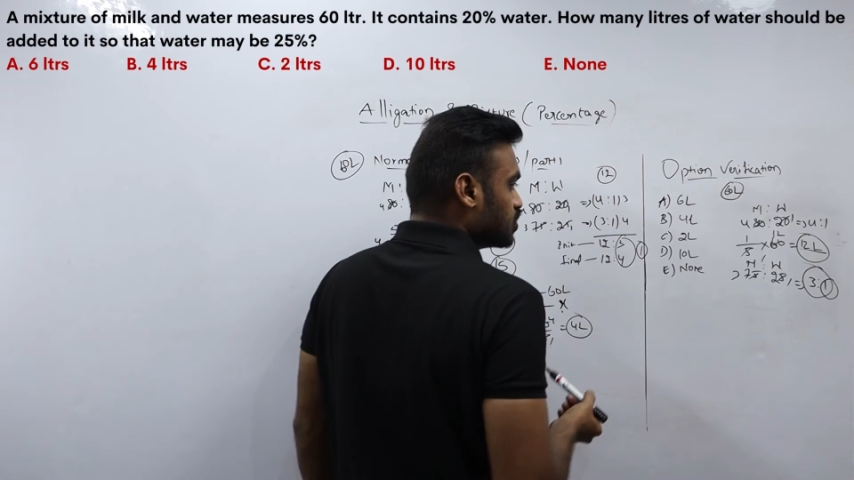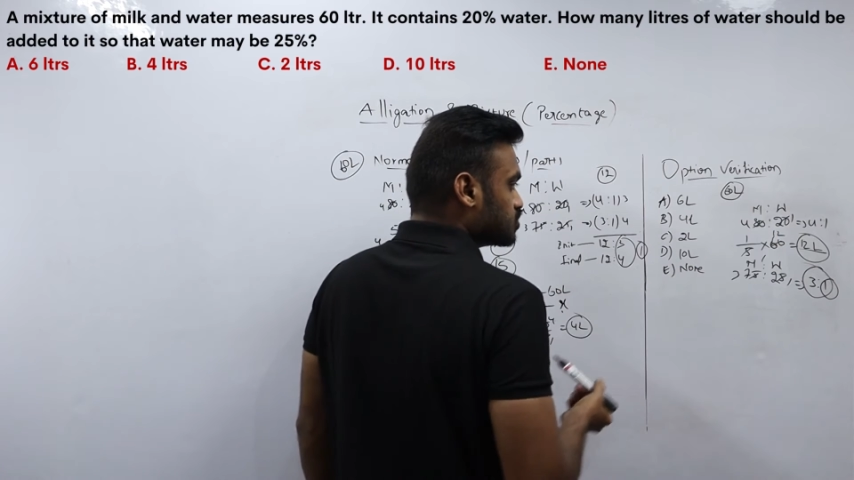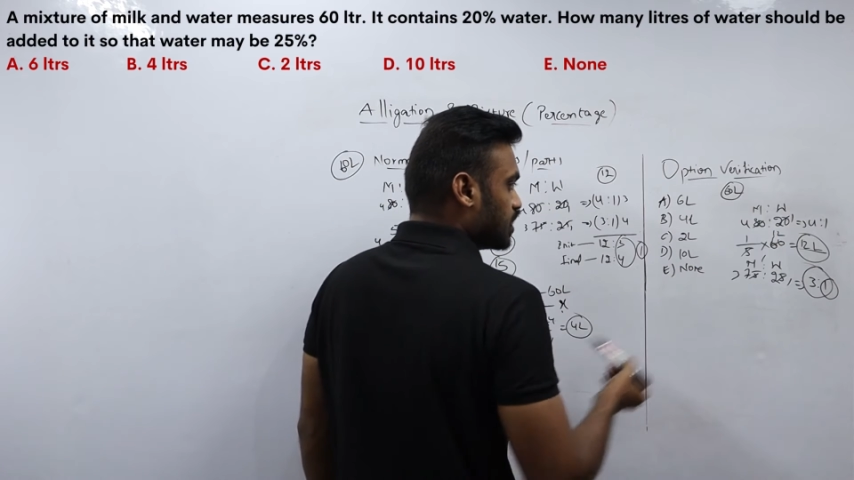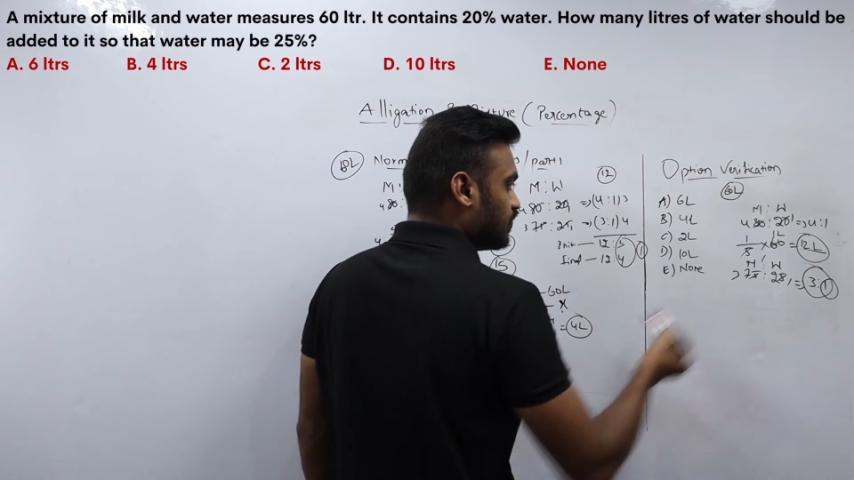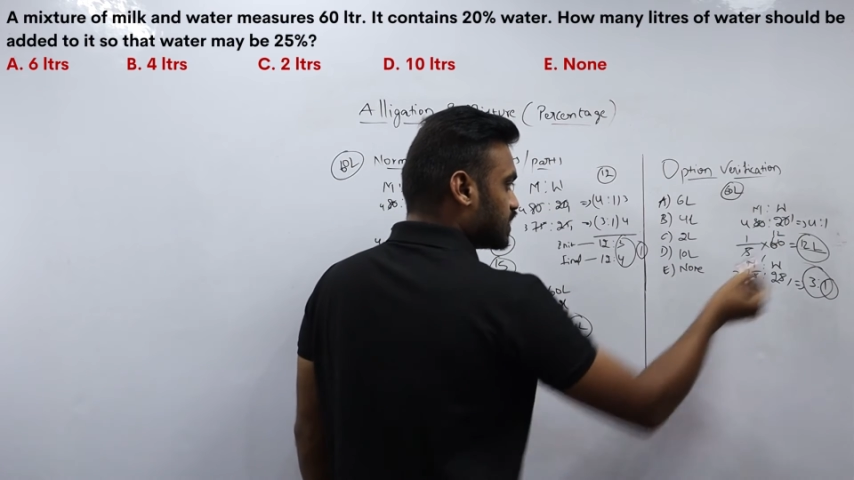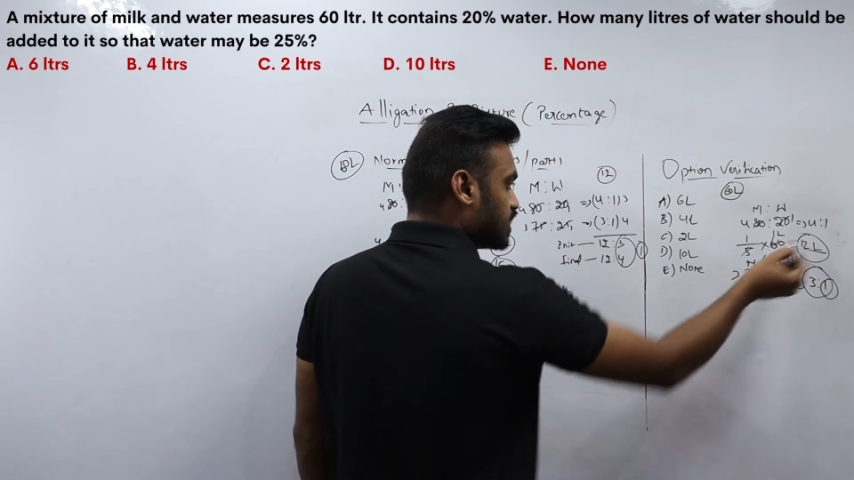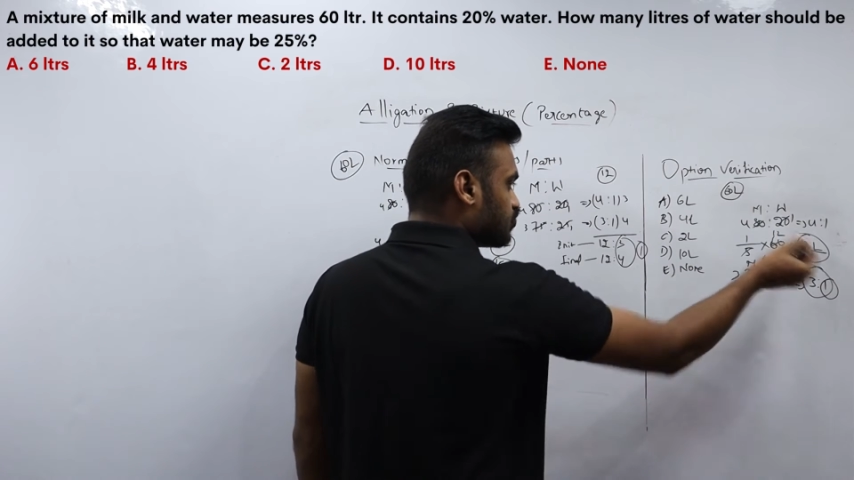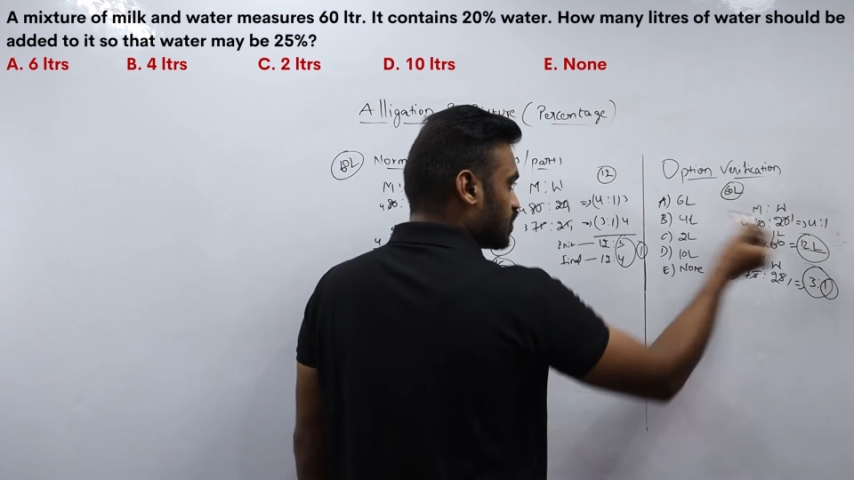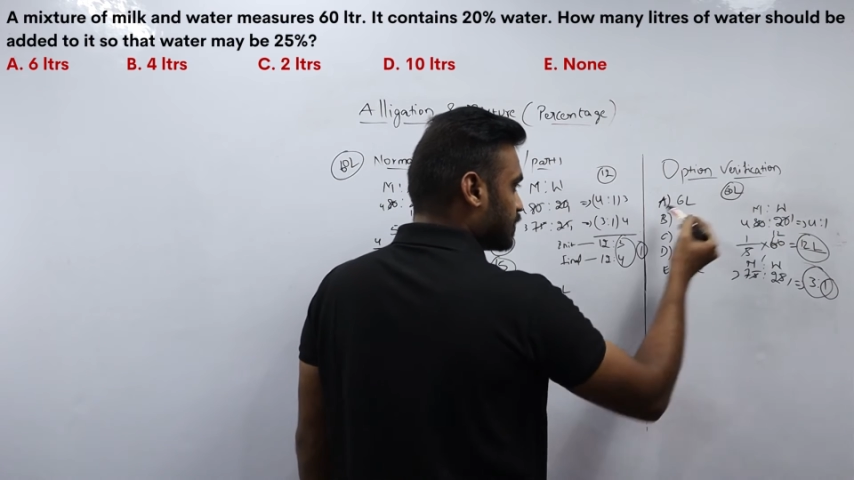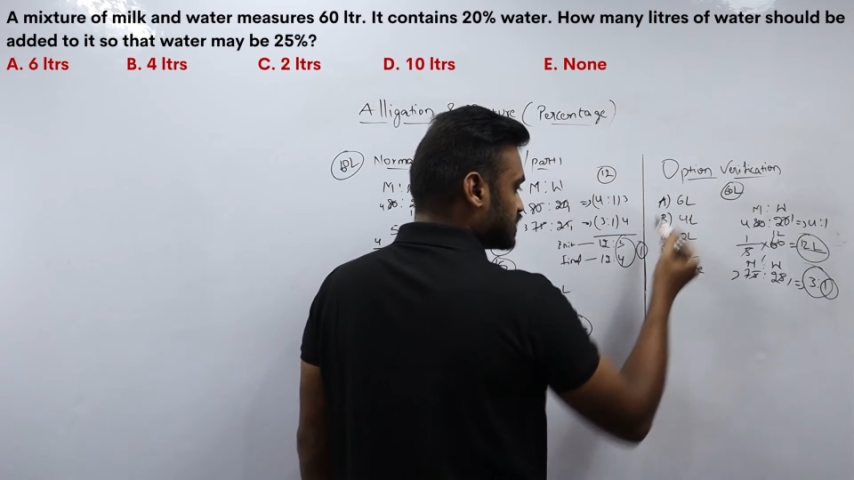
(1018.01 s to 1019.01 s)
So I will
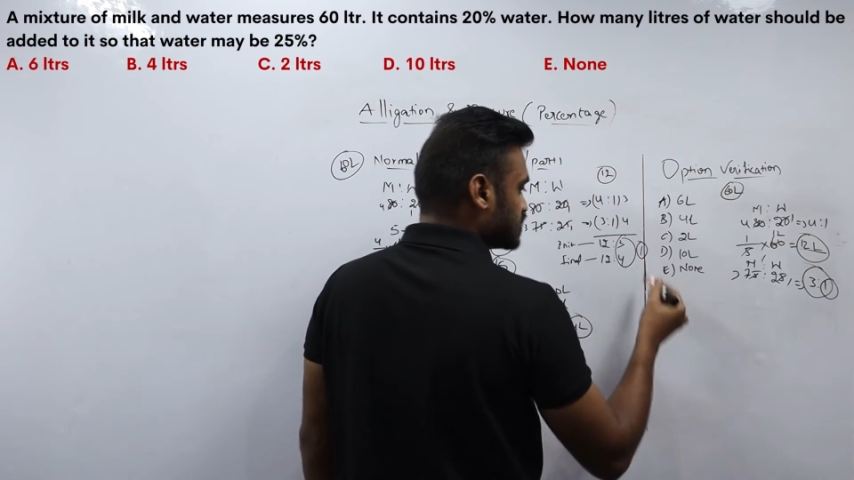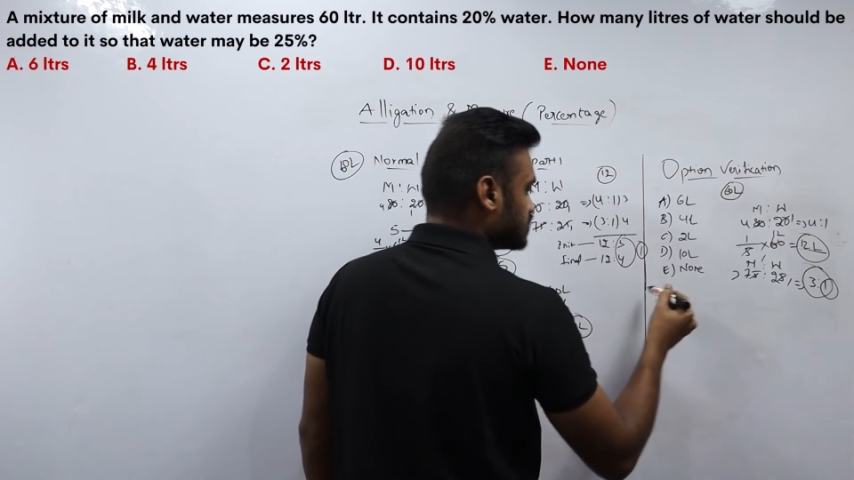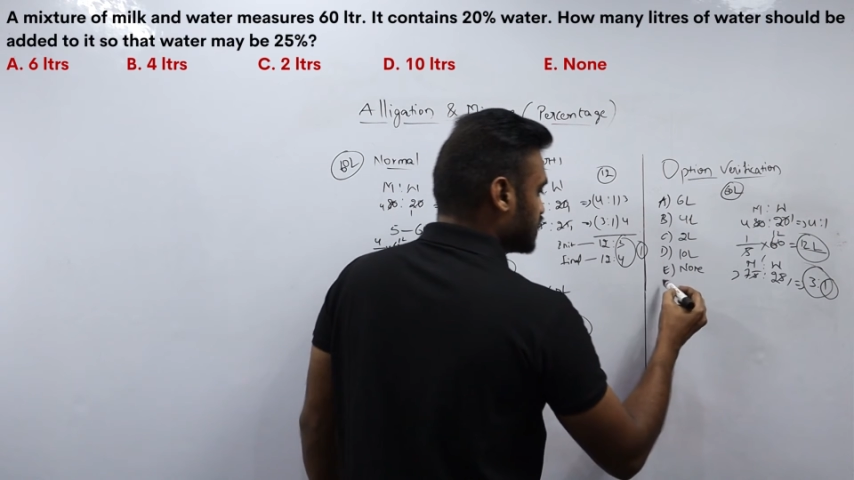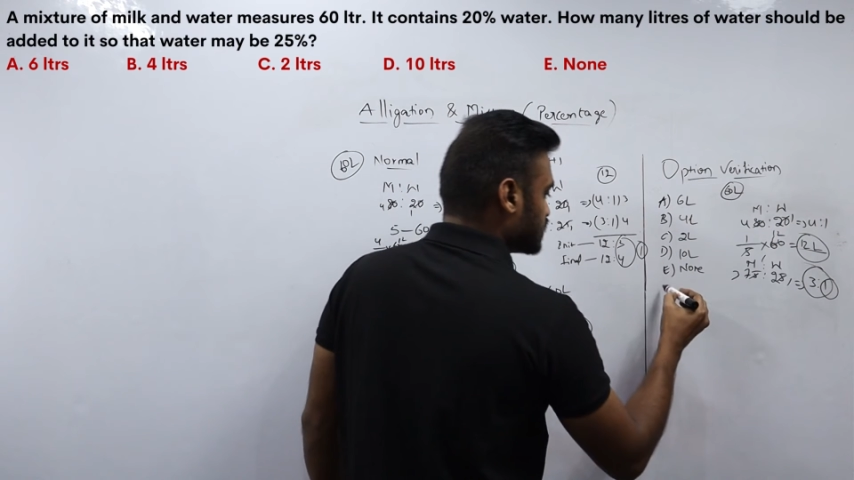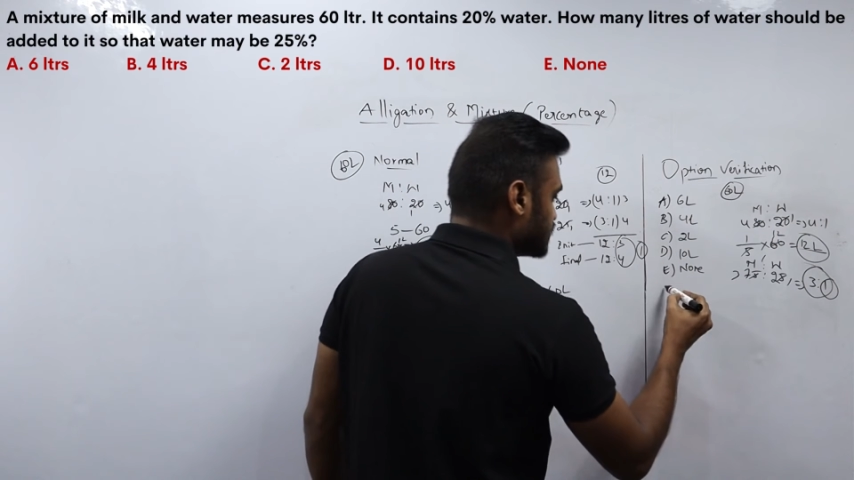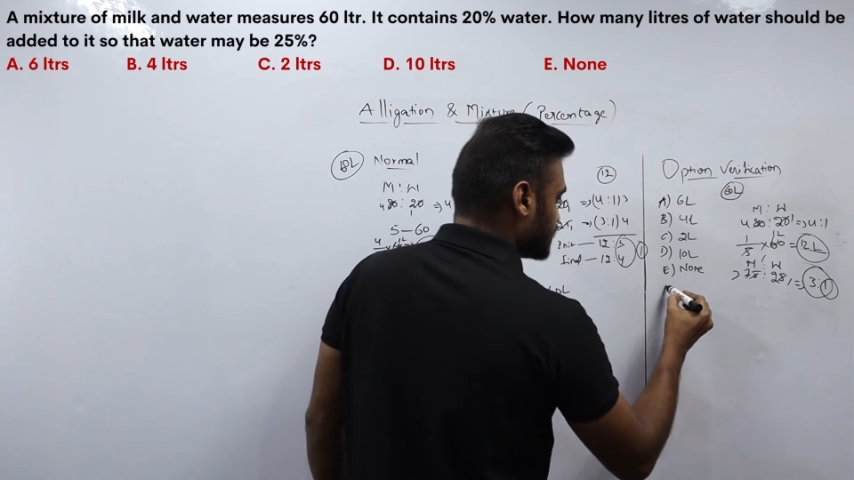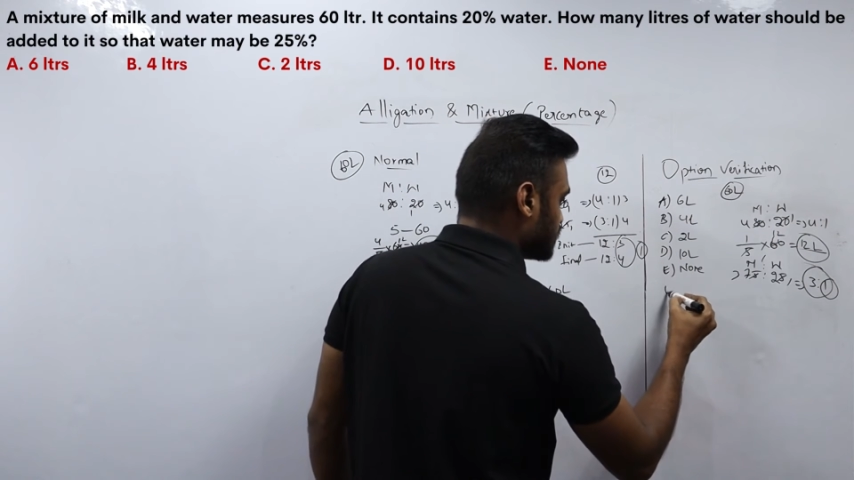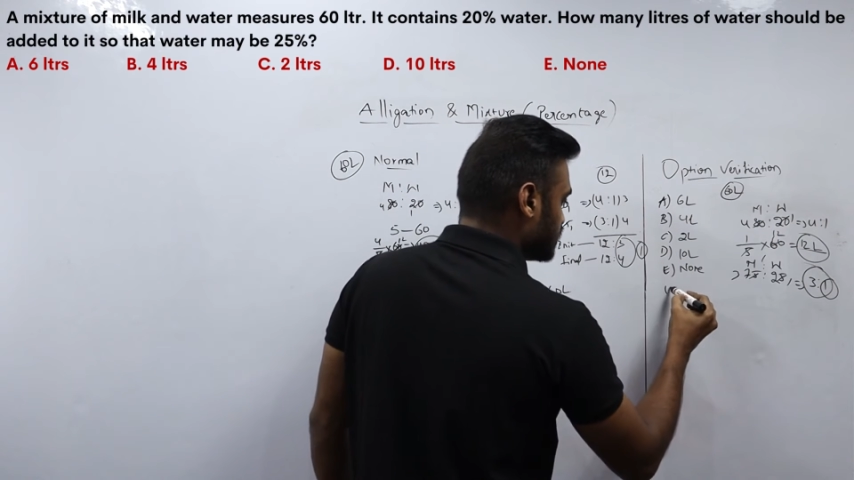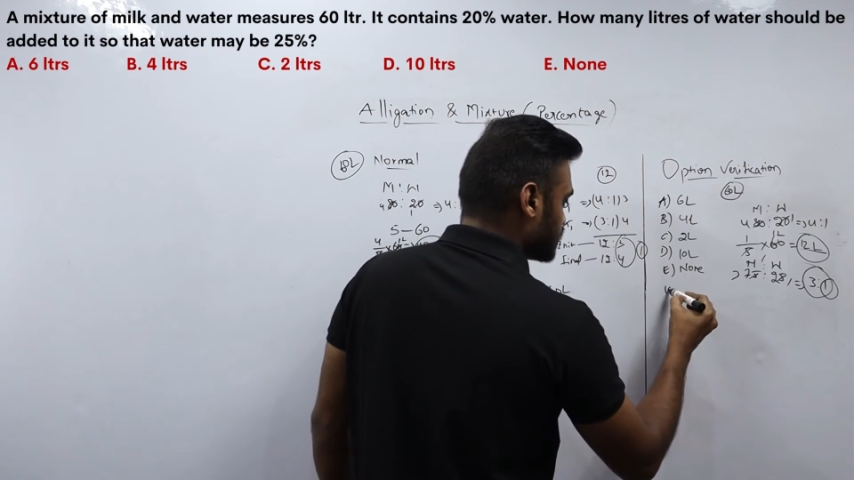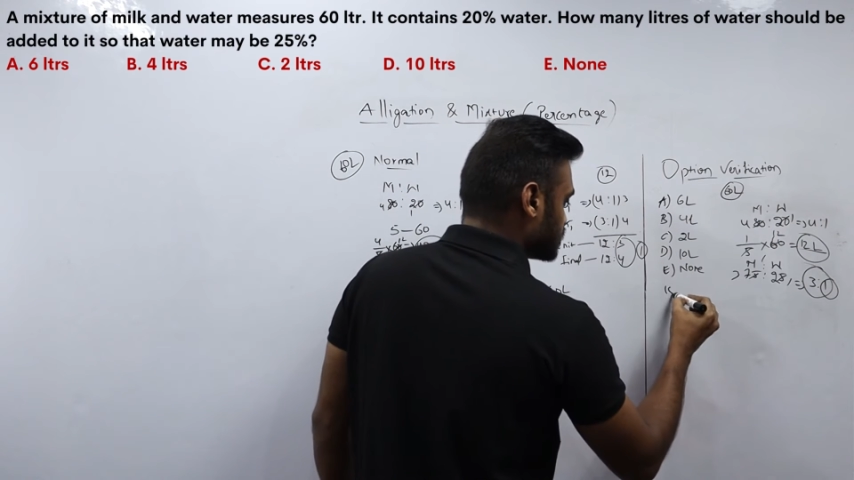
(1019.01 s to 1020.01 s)
get 12 plus 6, that is
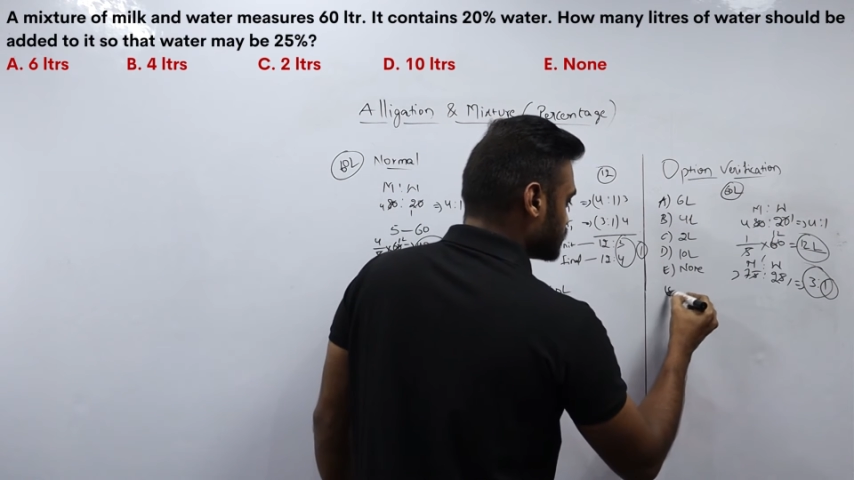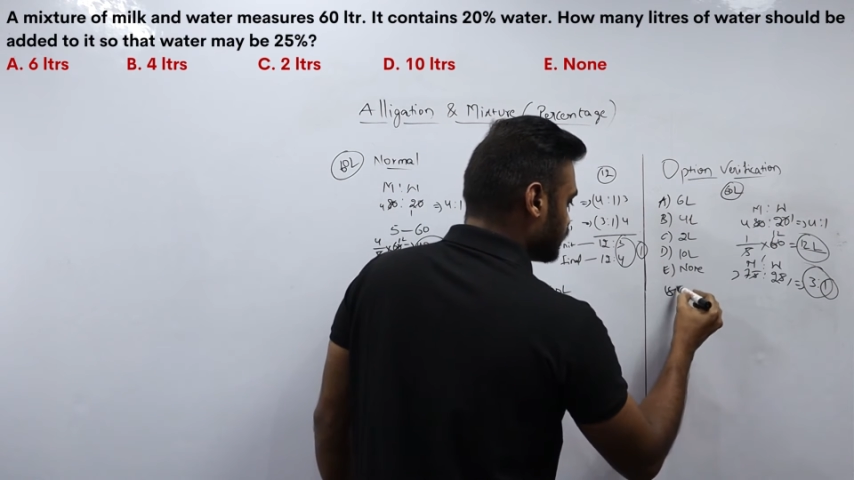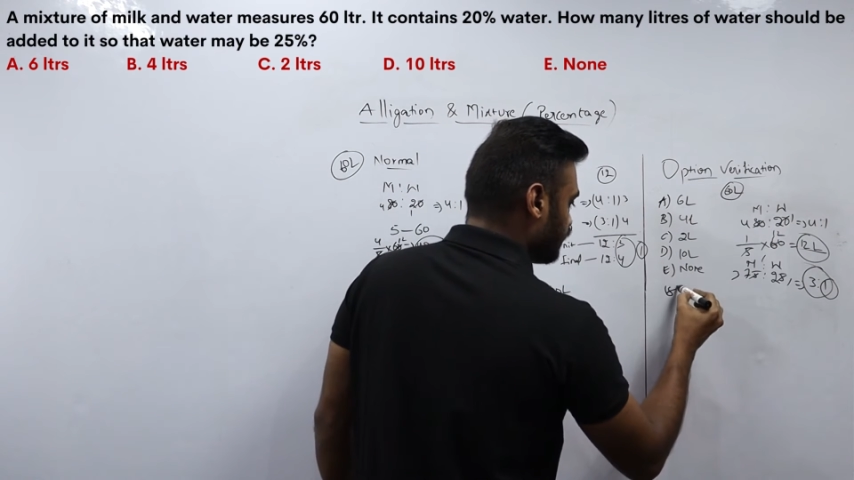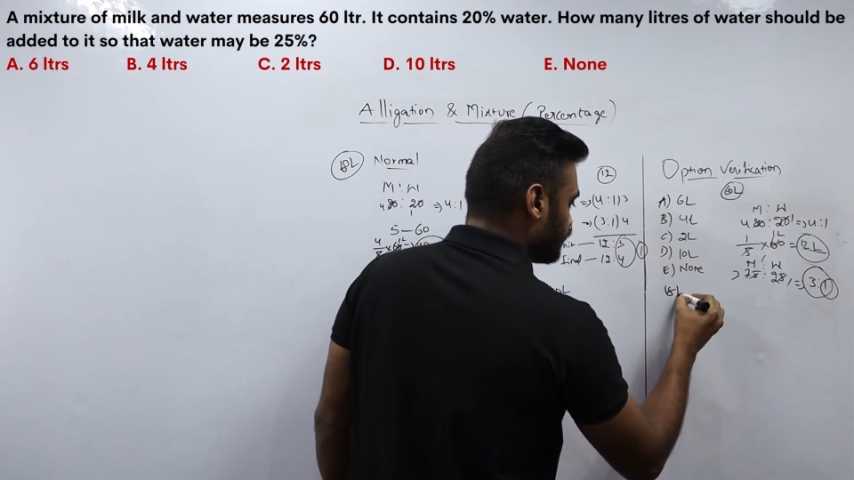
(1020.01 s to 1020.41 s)
18 liters.